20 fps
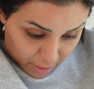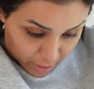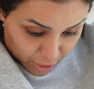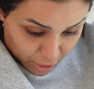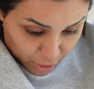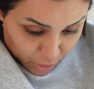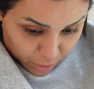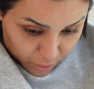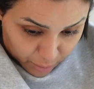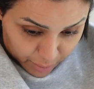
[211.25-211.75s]

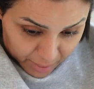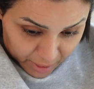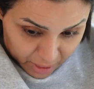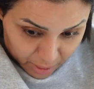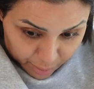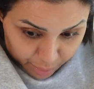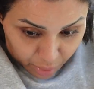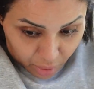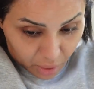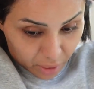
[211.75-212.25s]
You would be
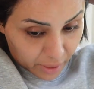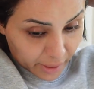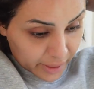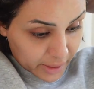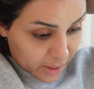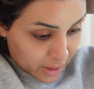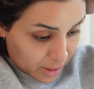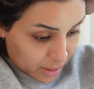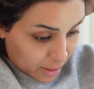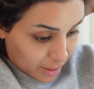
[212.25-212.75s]

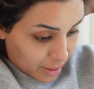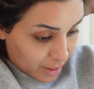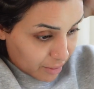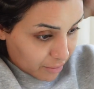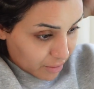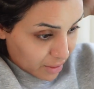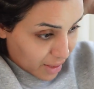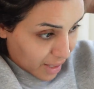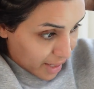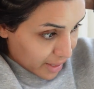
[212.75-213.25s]
surprised that
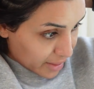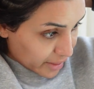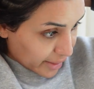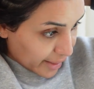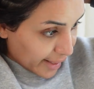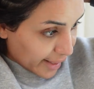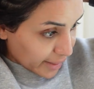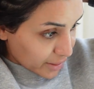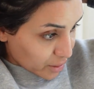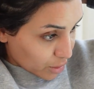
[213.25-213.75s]
even that is a
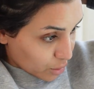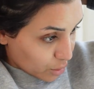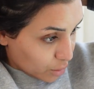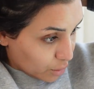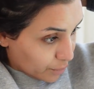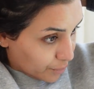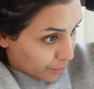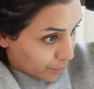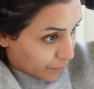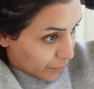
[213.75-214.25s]
hassle.